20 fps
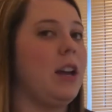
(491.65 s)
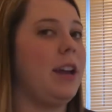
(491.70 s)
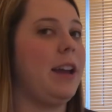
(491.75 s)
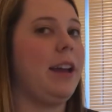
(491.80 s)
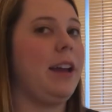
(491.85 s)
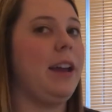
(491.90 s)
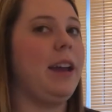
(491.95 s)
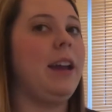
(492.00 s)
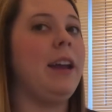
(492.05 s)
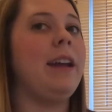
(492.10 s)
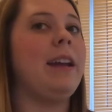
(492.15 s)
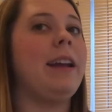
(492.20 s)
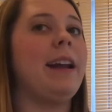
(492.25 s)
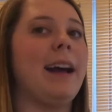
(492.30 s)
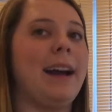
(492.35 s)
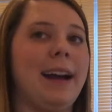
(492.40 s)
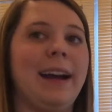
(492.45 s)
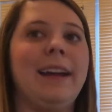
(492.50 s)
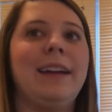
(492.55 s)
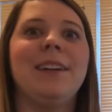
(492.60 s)
And
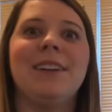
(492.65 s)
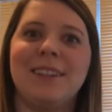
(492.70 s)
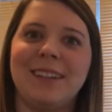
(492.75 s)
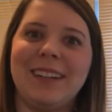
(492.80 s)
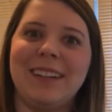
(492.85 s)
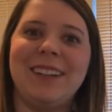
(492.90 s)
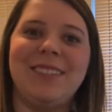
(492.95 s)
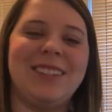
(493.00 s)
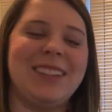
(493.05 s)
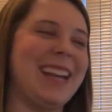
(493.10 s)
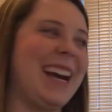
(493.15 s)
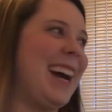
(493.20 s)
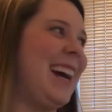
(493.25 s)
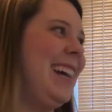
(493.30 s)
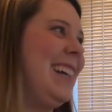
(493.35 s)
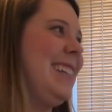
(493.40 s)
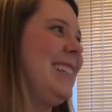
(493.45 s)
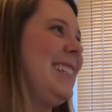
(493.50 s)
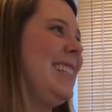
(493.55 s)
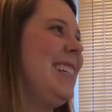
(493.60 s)
I agree with
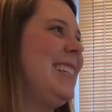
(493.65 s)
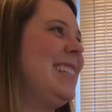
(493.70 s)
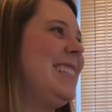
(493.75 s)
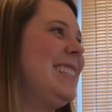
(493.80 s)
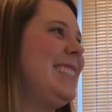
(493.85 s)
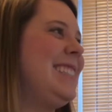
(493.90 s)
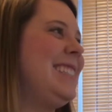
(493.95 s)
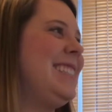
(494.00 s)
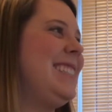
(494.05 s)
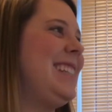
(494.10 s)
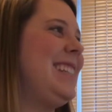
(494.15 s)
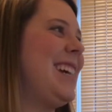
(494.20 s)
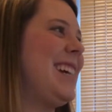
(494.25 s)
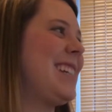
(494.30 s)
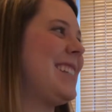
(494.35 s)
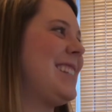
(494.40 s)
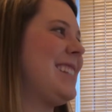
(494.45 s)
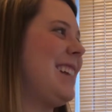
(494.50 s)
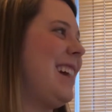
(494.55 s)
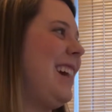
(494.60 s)
that.
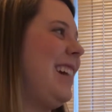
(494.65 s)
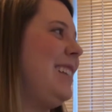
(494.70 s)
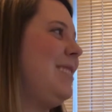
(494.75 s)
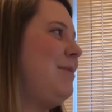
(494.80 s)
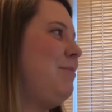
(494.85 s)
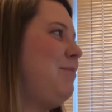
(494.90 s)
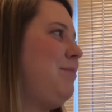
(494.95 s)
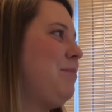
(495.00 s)
Next slide.